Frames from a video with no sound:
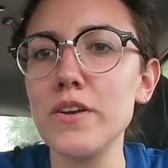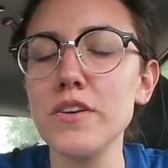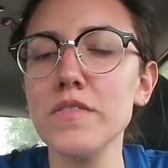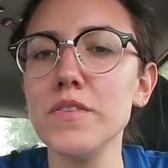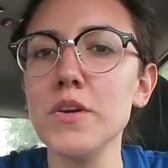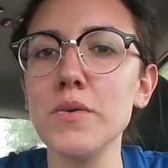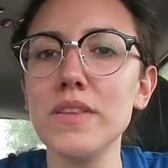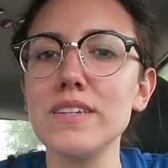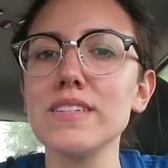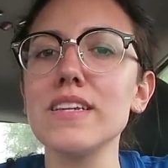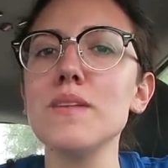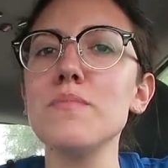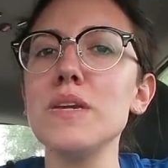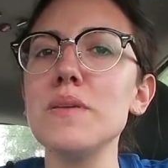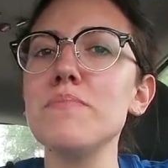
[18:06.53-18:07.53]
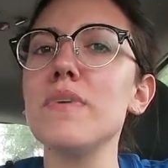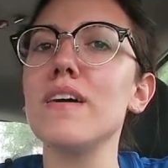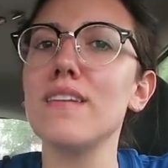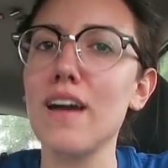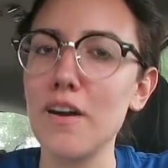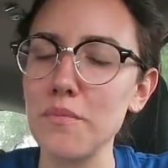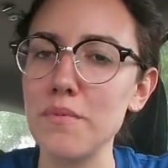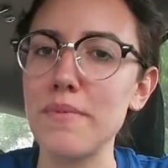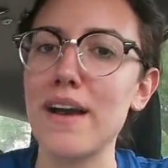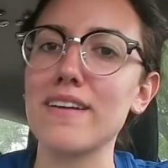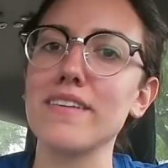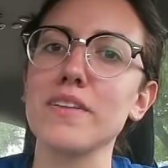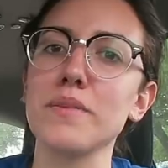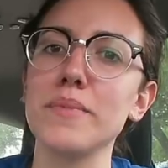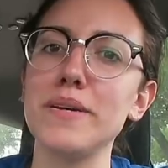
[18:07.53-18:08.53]
I don't even know what that's gonna be, but I'll be
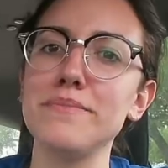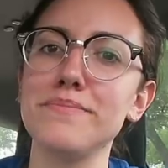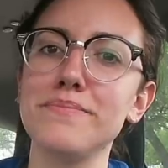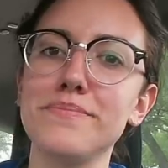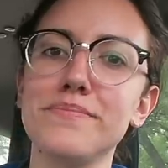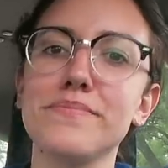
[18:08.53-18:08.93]
back in a little bit.